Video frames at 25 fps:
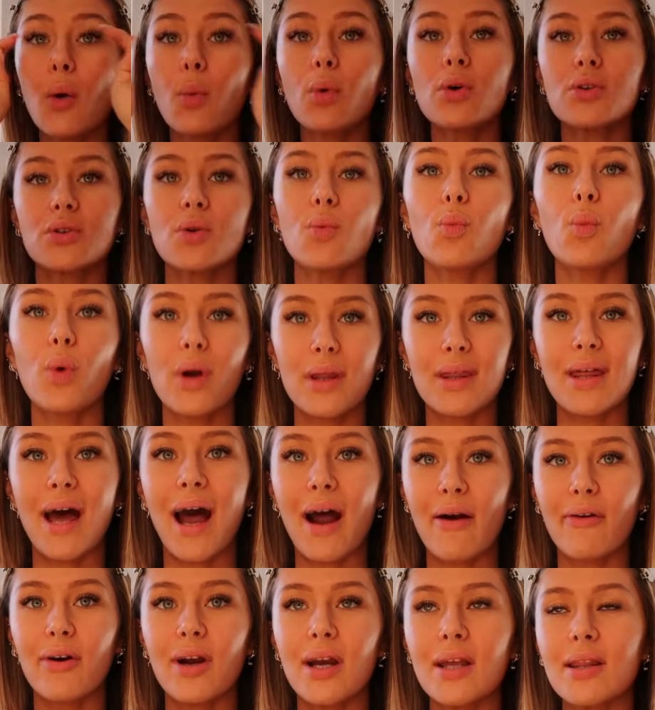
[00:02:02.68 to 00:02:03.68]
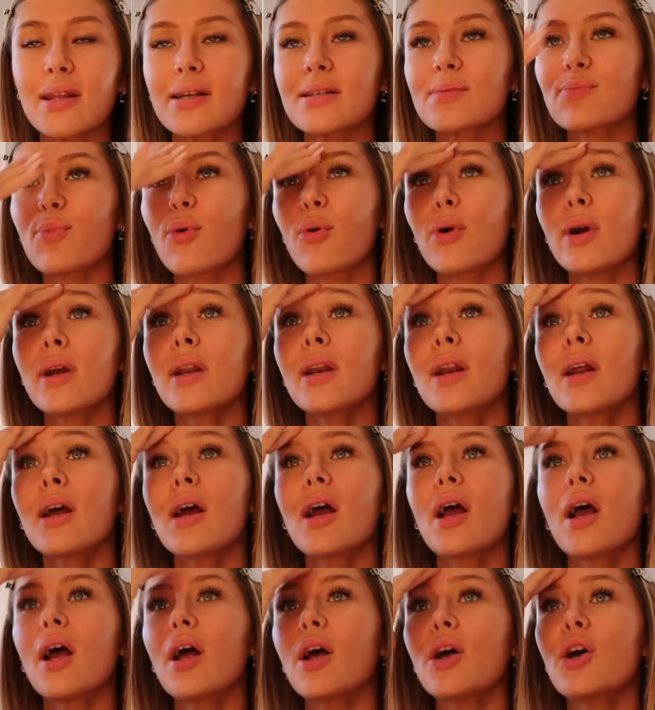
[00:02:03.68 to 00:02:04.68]
I wasn't with Harry at this point.
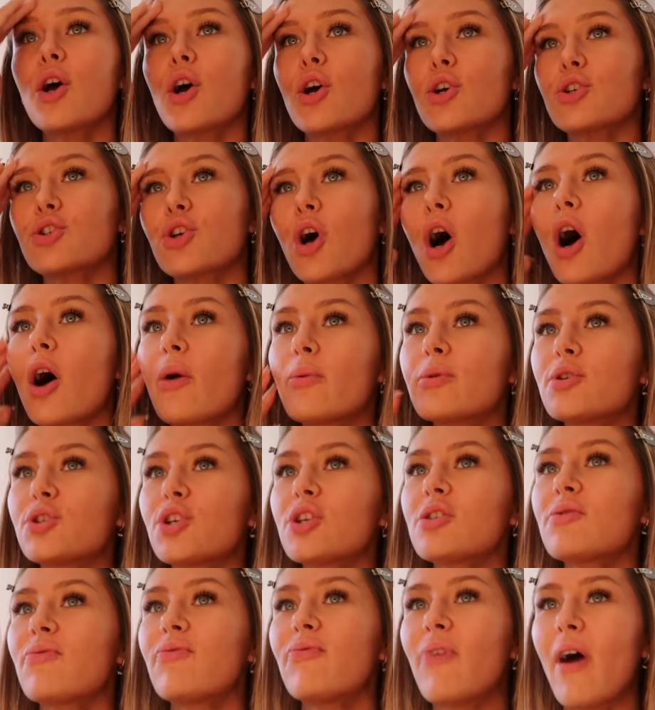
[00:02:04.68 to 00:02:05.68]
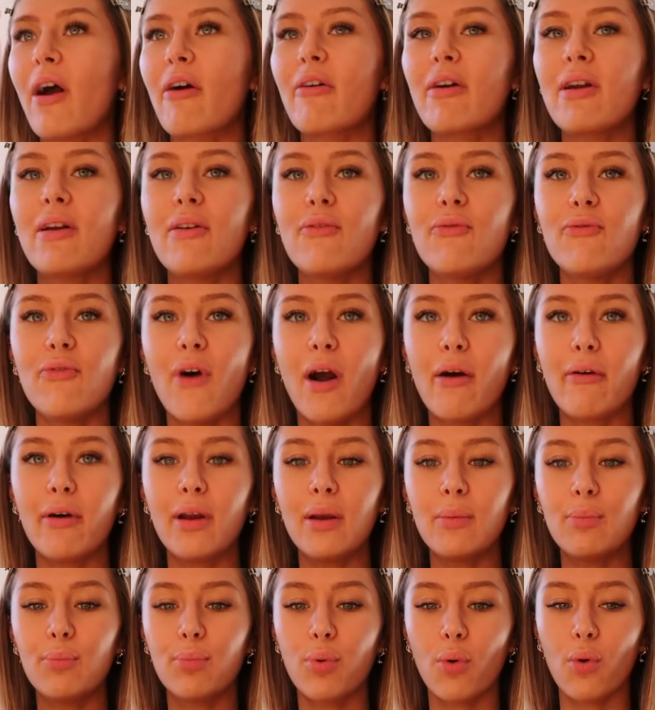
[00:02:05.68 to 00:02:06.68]
So I was just very,
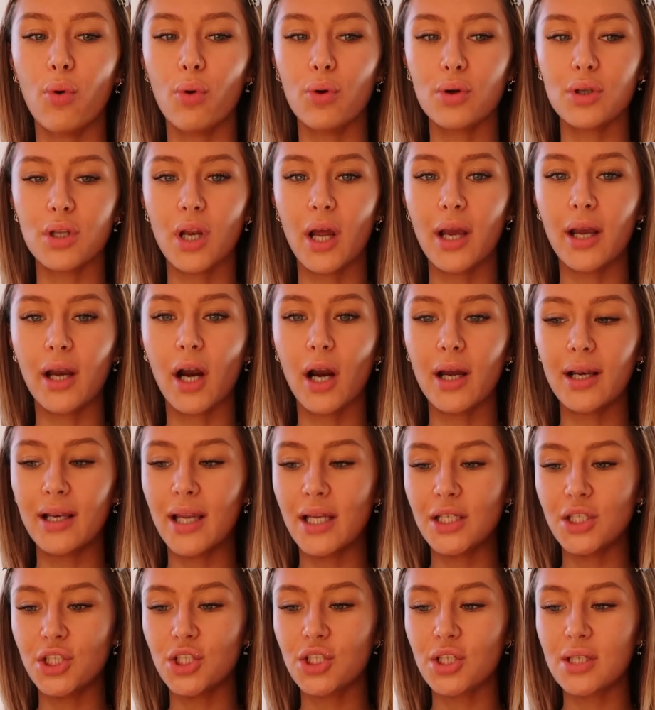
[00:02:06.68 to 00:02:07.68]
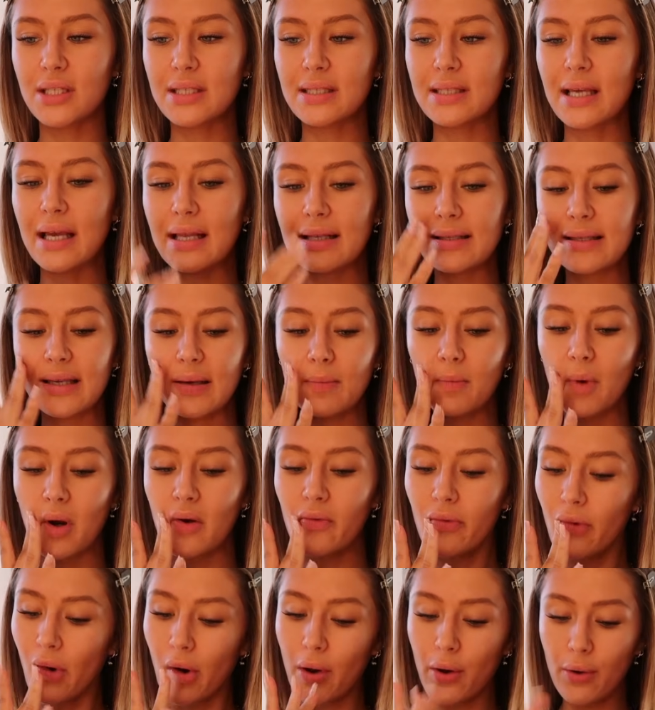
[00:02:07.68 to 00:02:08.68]
very bored. Like, I'd literally just sit in my
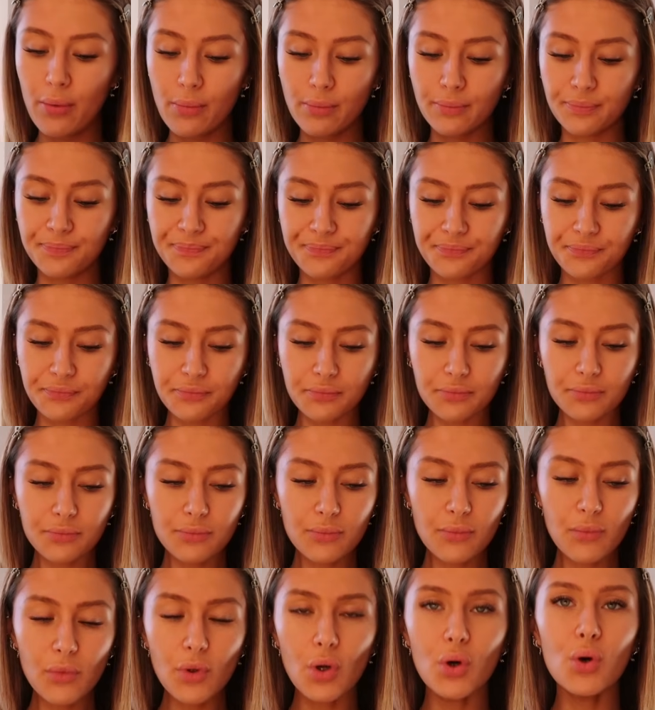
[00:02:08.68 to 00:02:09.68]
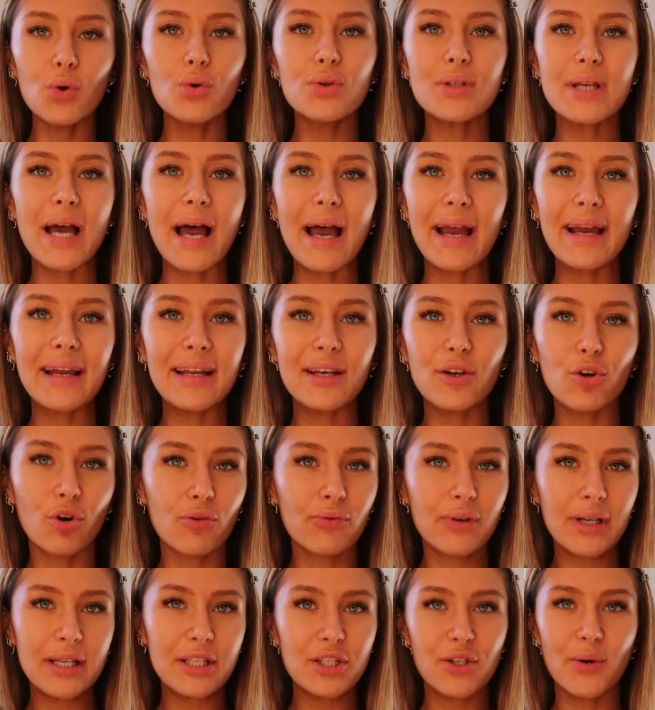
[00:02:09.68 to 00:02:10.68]
room all day, not
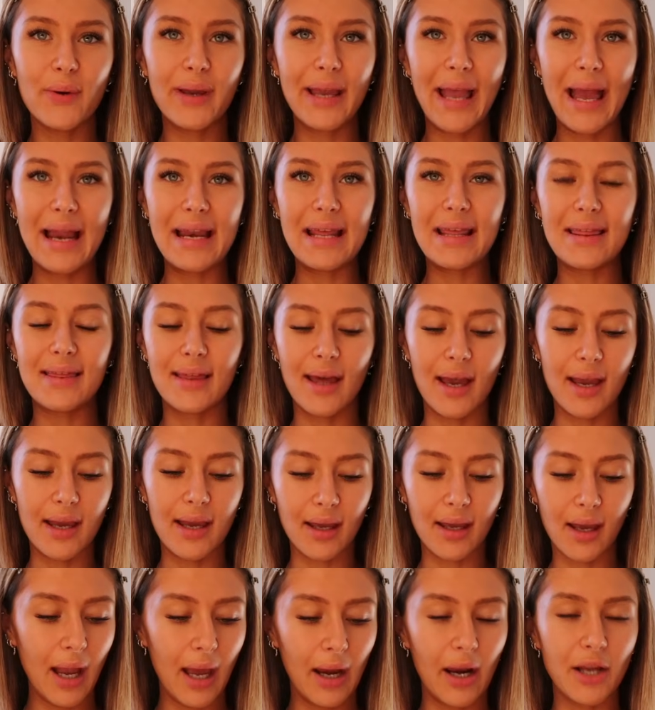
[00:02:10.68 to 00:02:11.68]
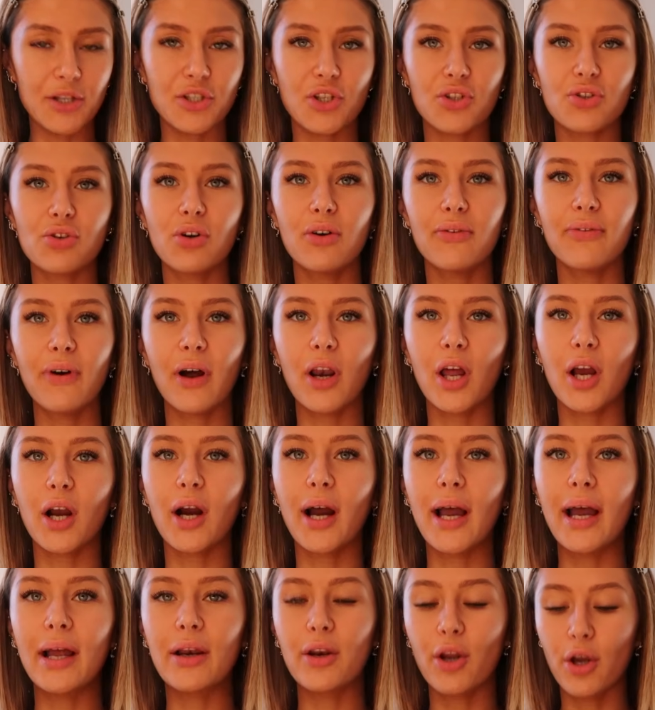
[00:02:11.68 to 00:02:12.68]
really doing anything. And I just sort of felt like
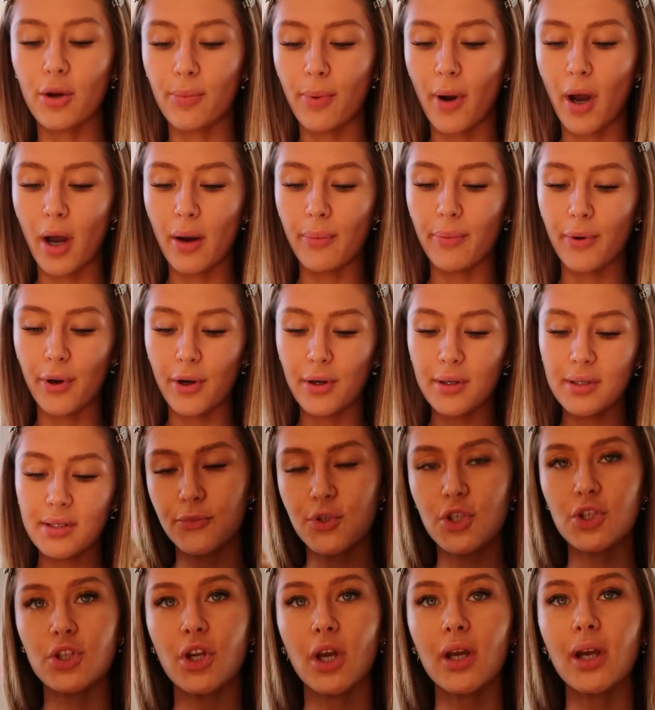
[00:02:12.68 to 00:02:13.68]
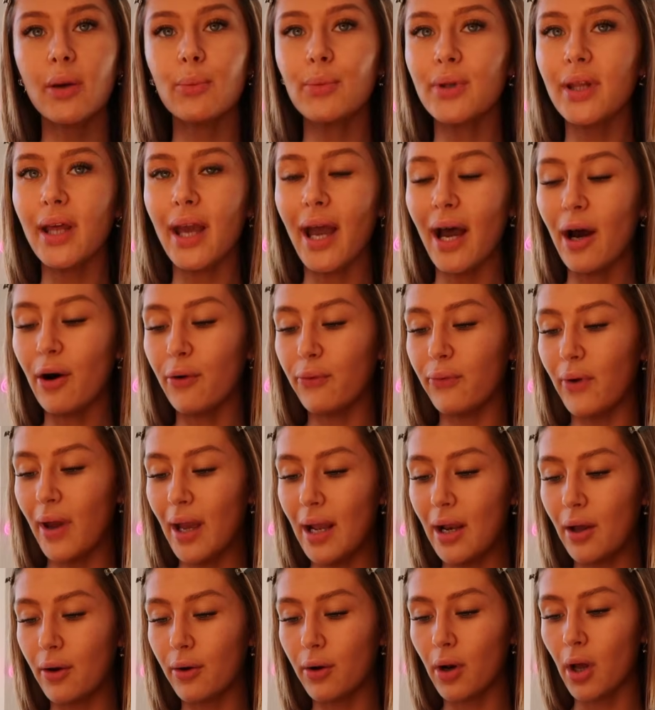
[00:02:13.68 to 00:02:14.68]
I had no purpose. Just going in with the e.l.f.
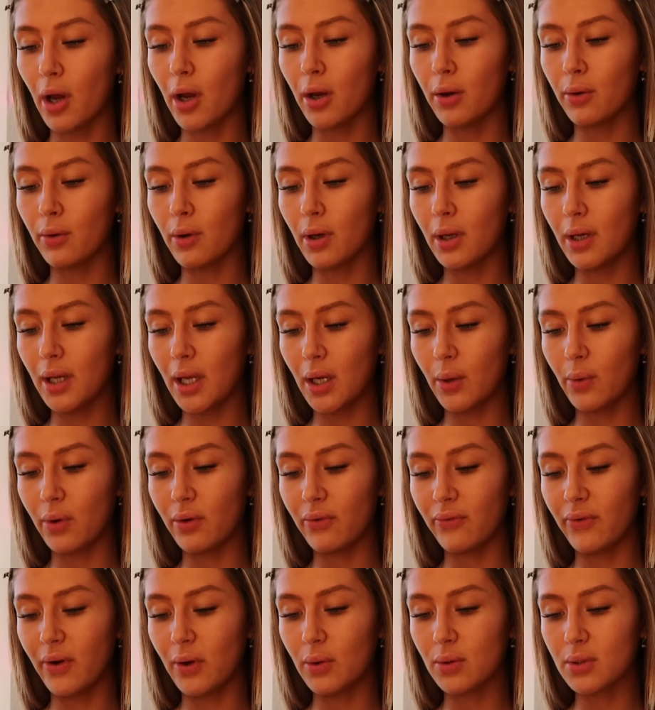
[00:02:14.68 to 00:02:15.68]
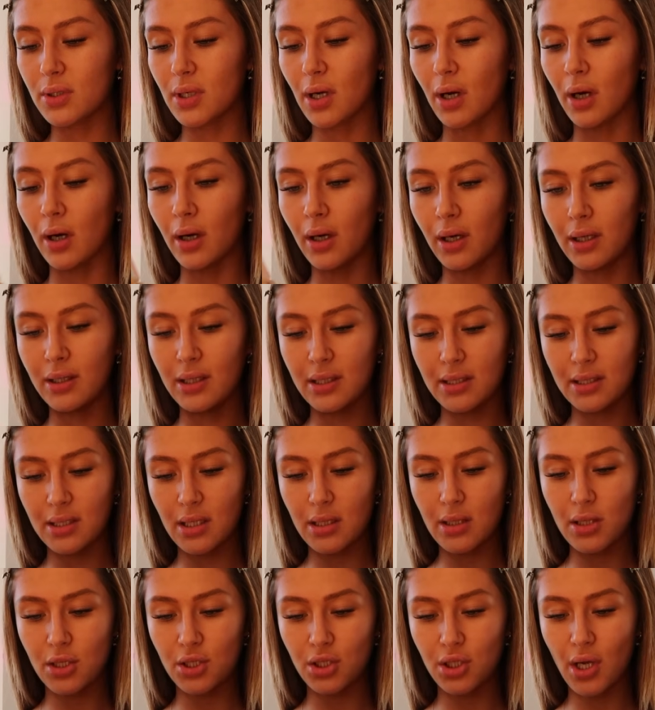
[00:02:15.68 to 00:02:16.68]
Halo Glow Liquid Filter, and it's
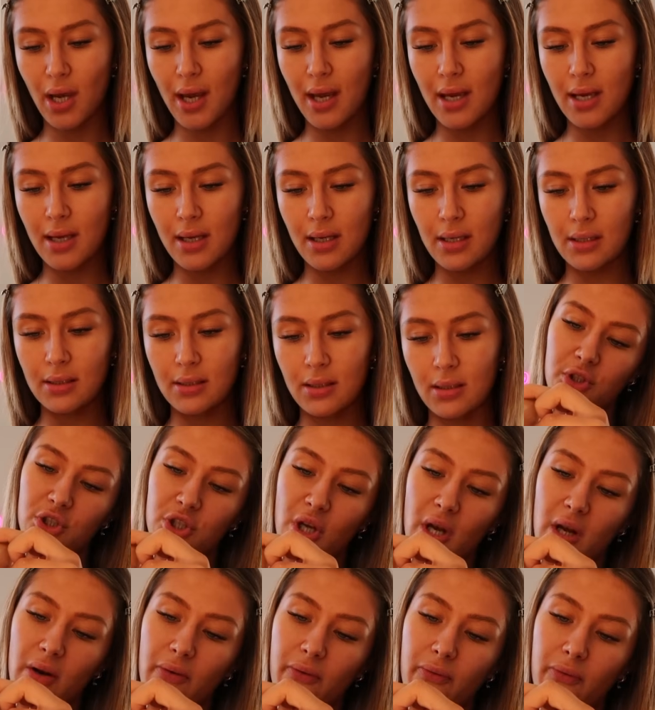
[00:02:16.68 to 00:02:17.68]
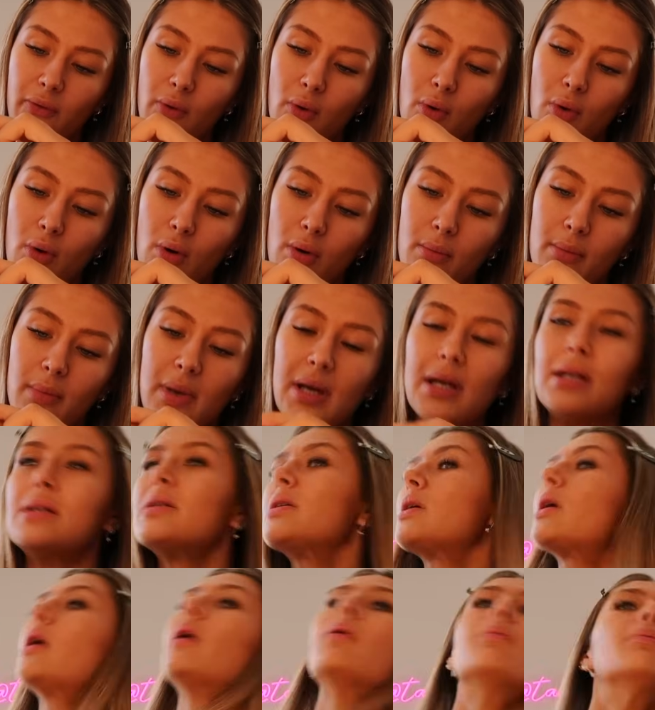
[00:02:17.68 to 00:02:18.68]
in the shade, shade 4
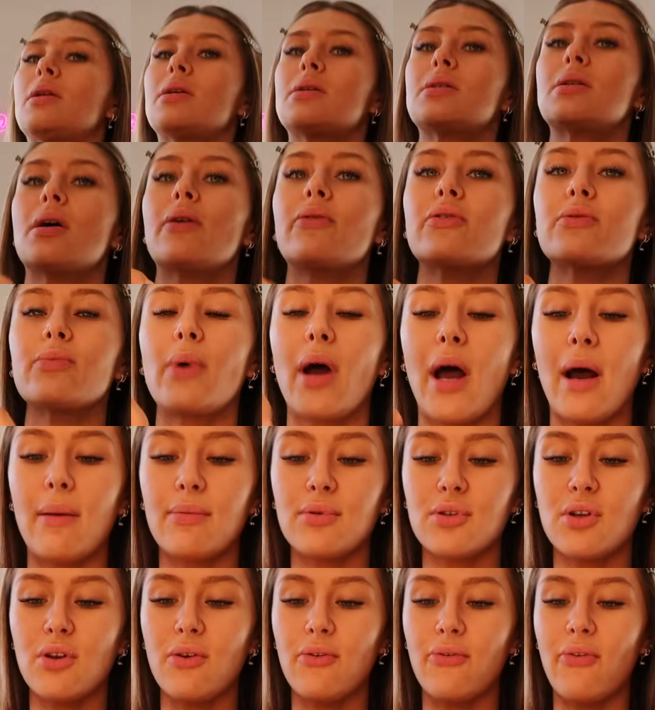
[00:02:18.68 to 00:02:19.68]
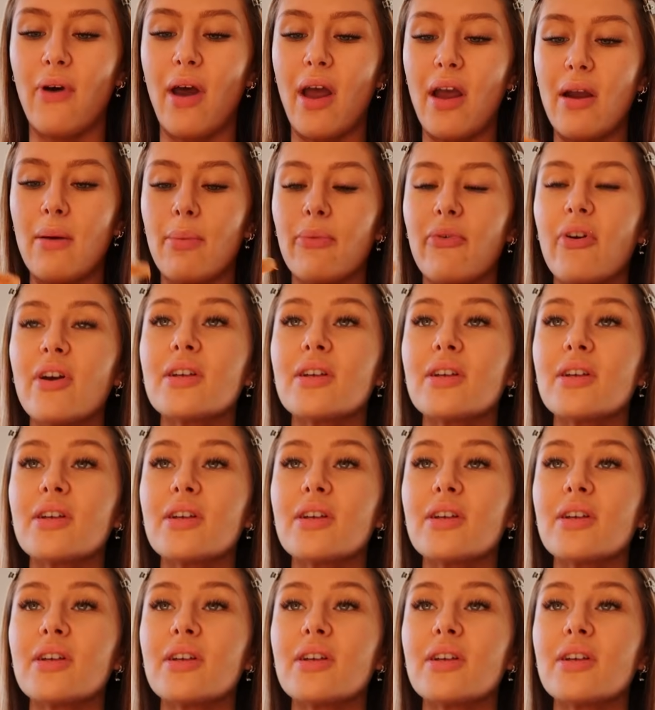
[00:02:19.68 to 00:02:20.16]
medium. This stuff's my absolute fave.